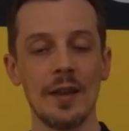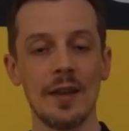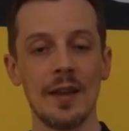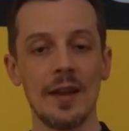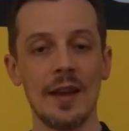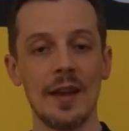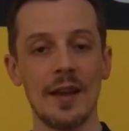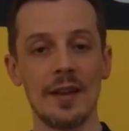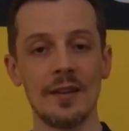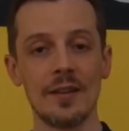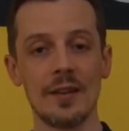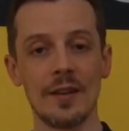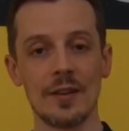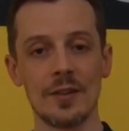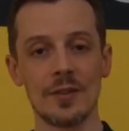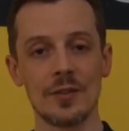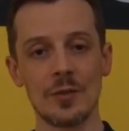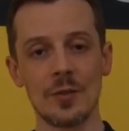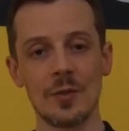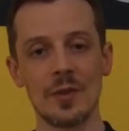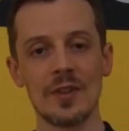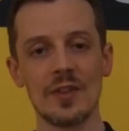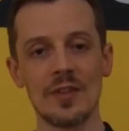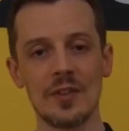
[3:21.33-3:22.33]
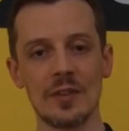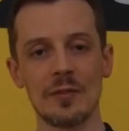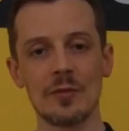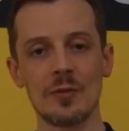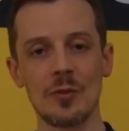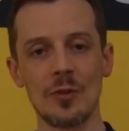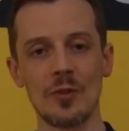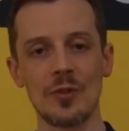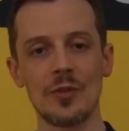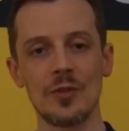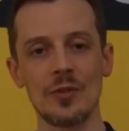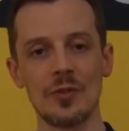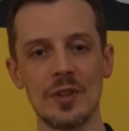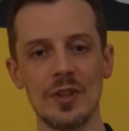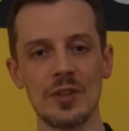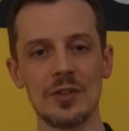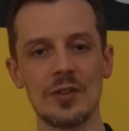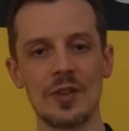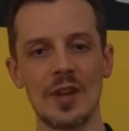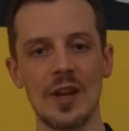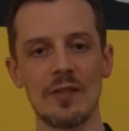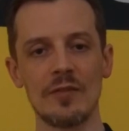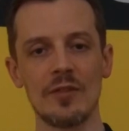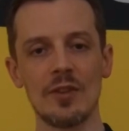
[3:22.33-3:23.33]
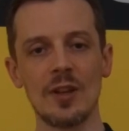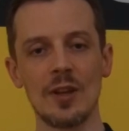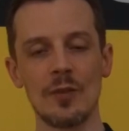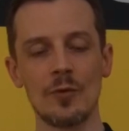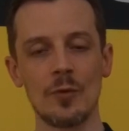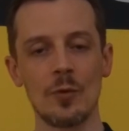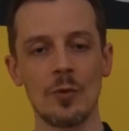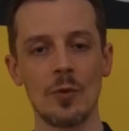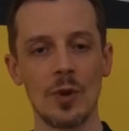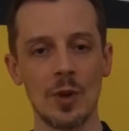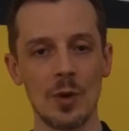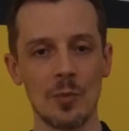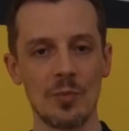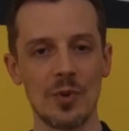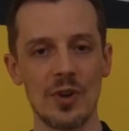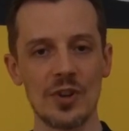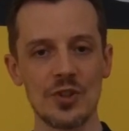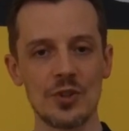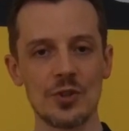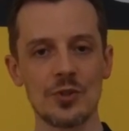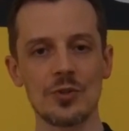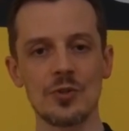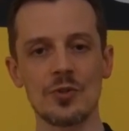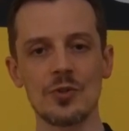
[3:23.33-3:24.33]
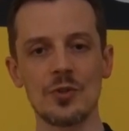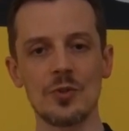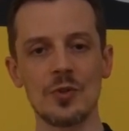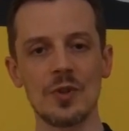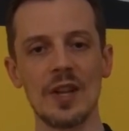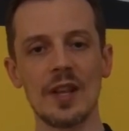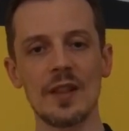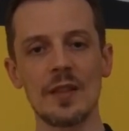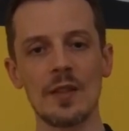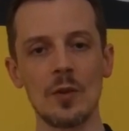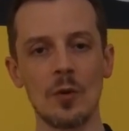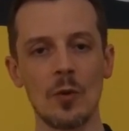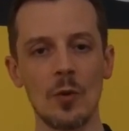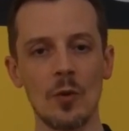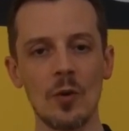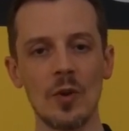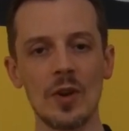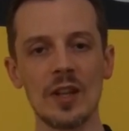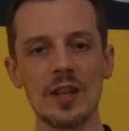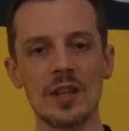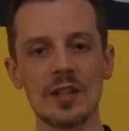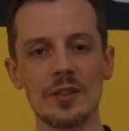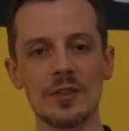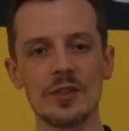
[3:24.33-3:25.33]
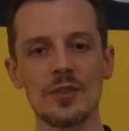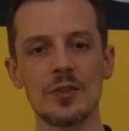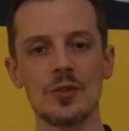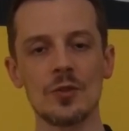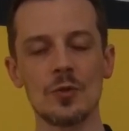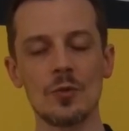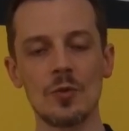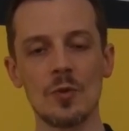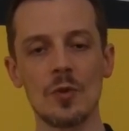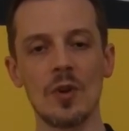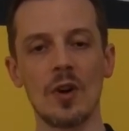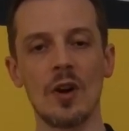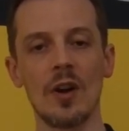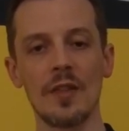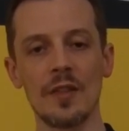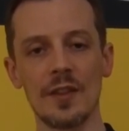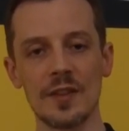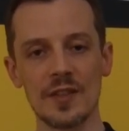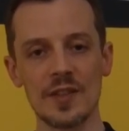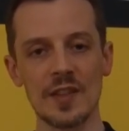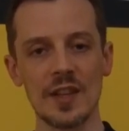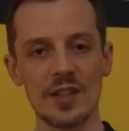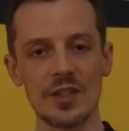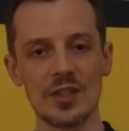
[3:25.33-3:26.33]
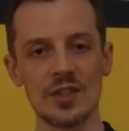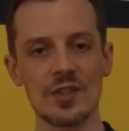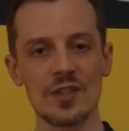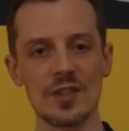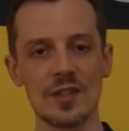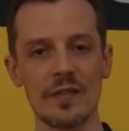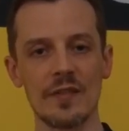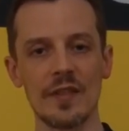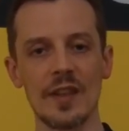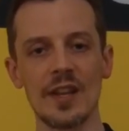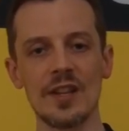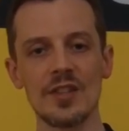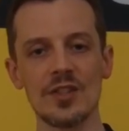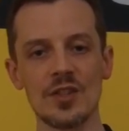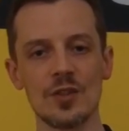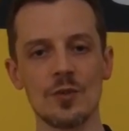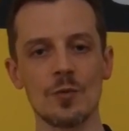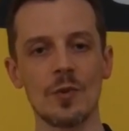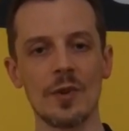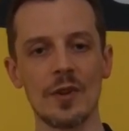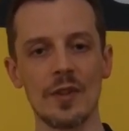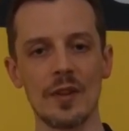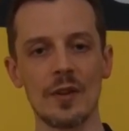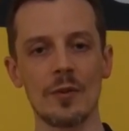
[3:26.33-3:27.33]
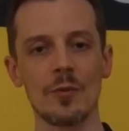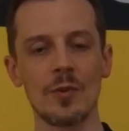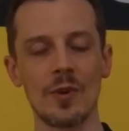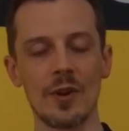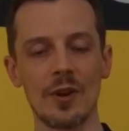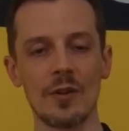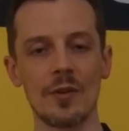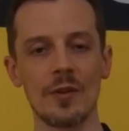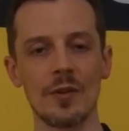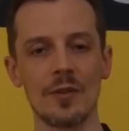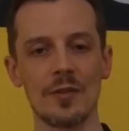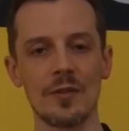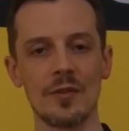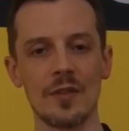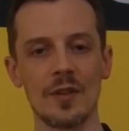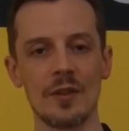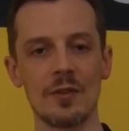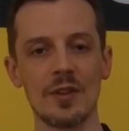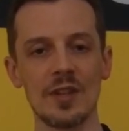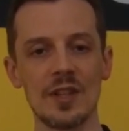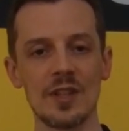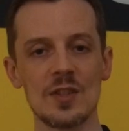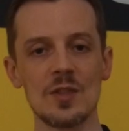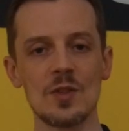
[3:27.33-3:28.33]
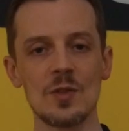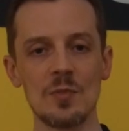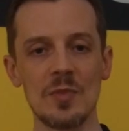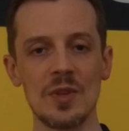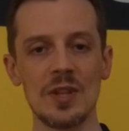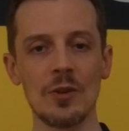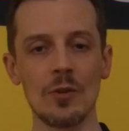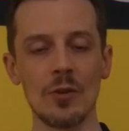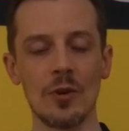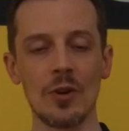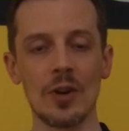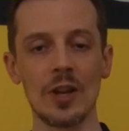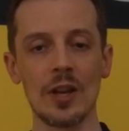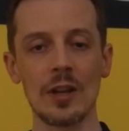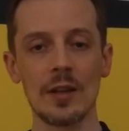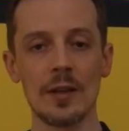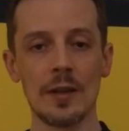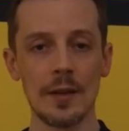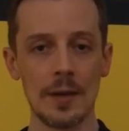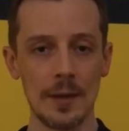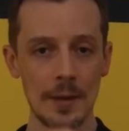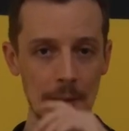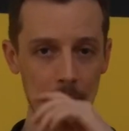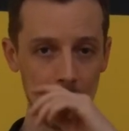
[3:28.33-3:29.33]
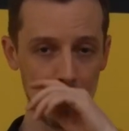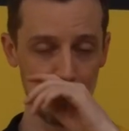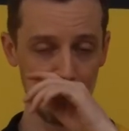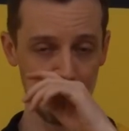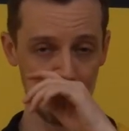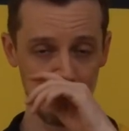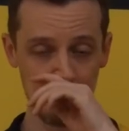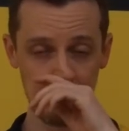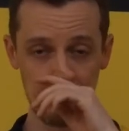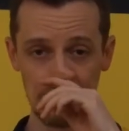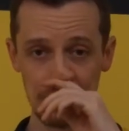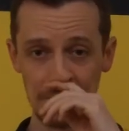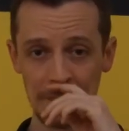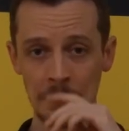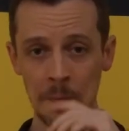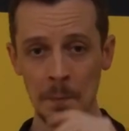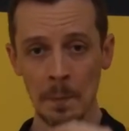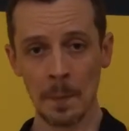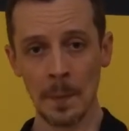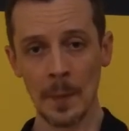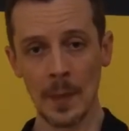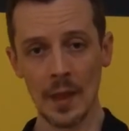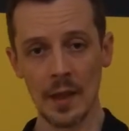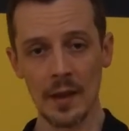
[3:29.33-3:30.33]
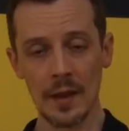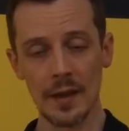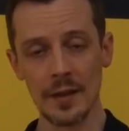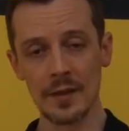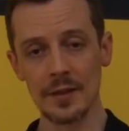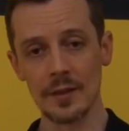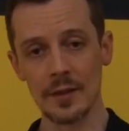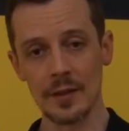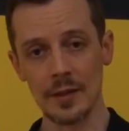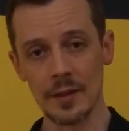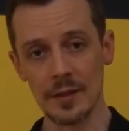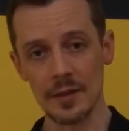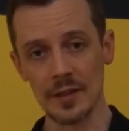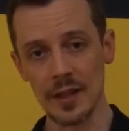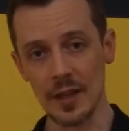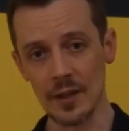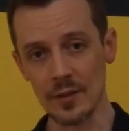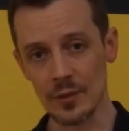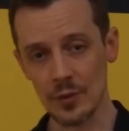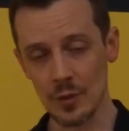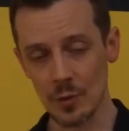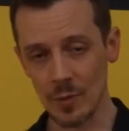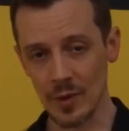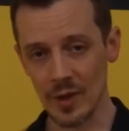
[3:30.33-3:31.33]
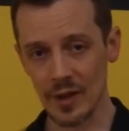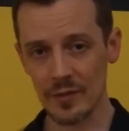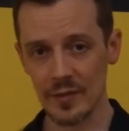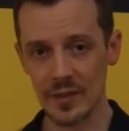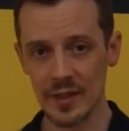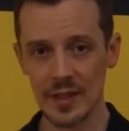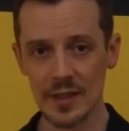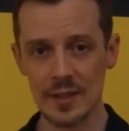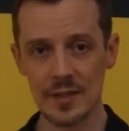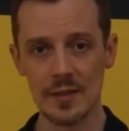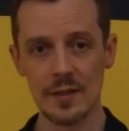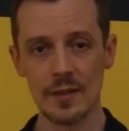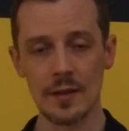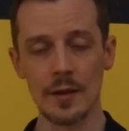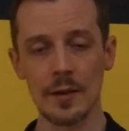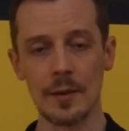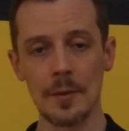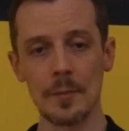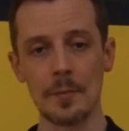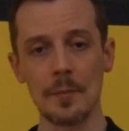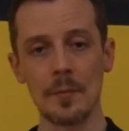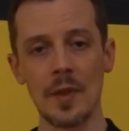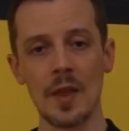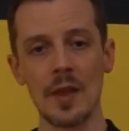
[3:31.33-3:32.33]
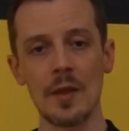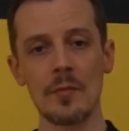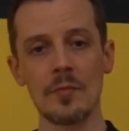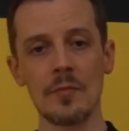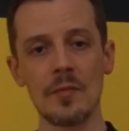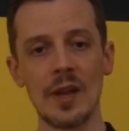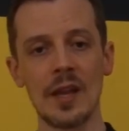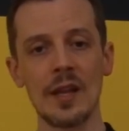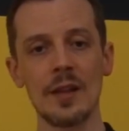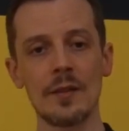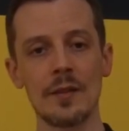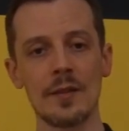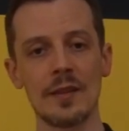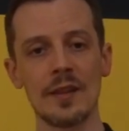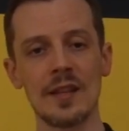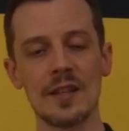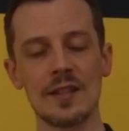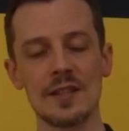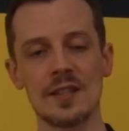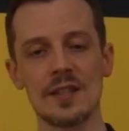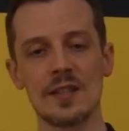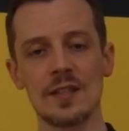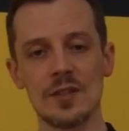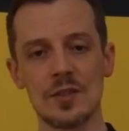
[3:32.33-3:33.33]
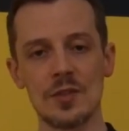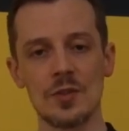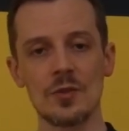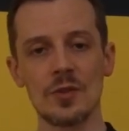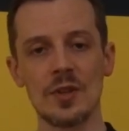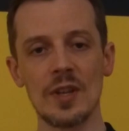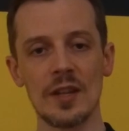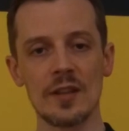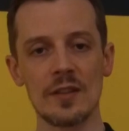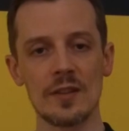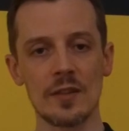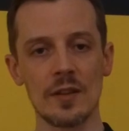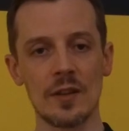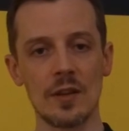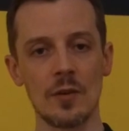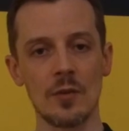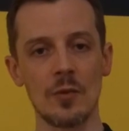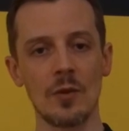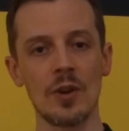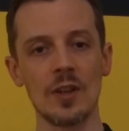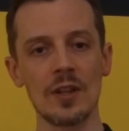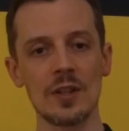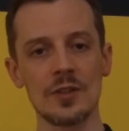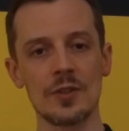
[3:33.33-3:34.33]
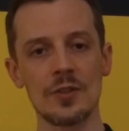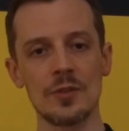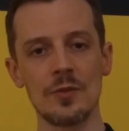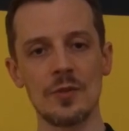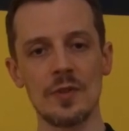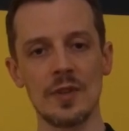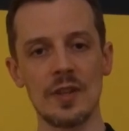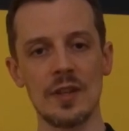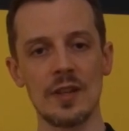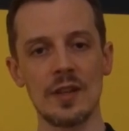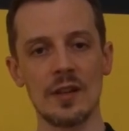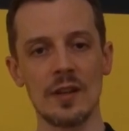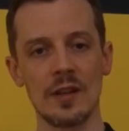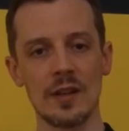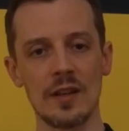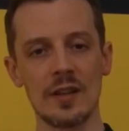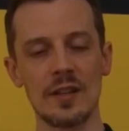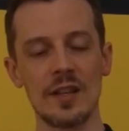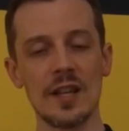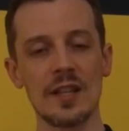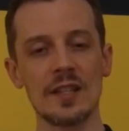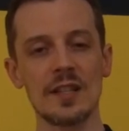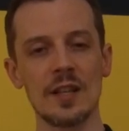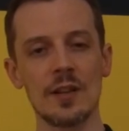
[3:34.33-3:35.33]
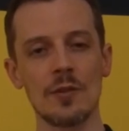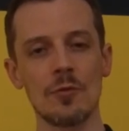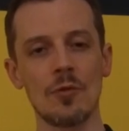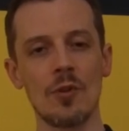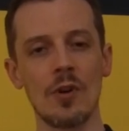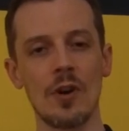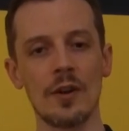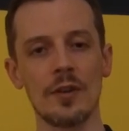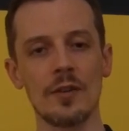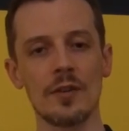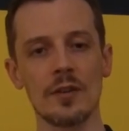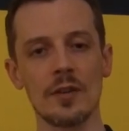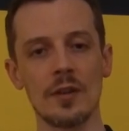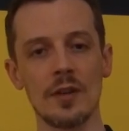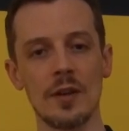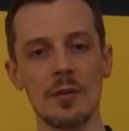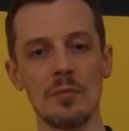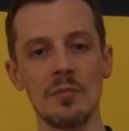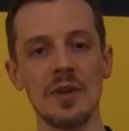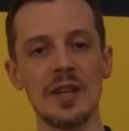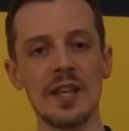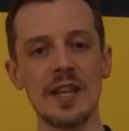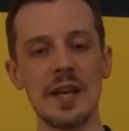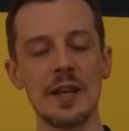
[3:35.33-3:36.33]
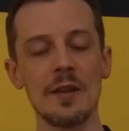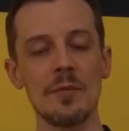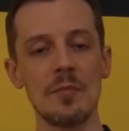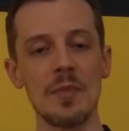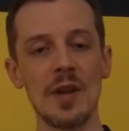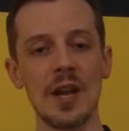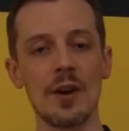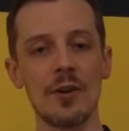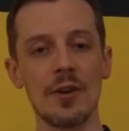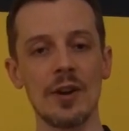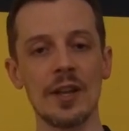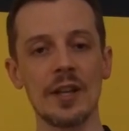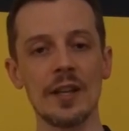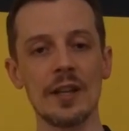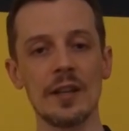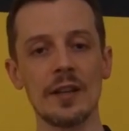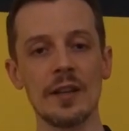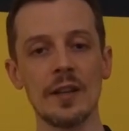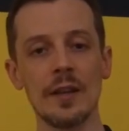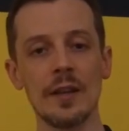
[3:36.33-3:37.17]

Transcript: And so this is, of course, you need to have enough oil pressure to get the oil to all the sections of the engine where there needs to be oil. And so one of these main things is to get oil to the connecting rod big end bearing.